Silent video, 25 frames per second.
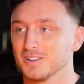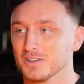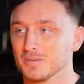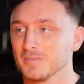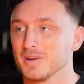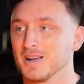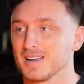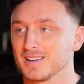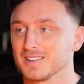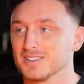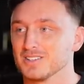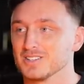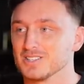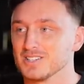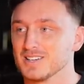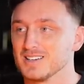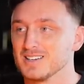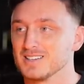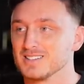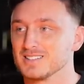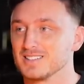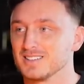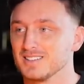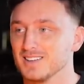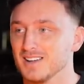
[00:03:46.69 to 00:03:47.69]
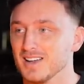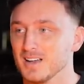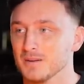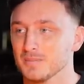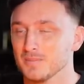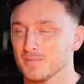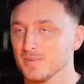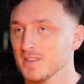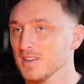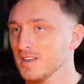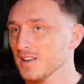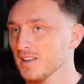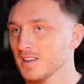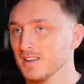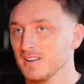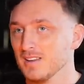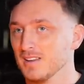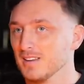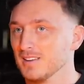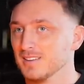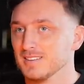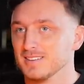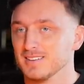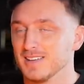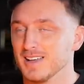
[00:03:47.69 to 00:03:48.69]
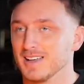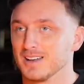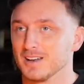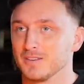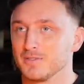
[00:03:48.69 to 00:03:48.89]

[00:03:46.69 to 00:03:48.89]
On the back of the jeans. Yeah. Um, yeah,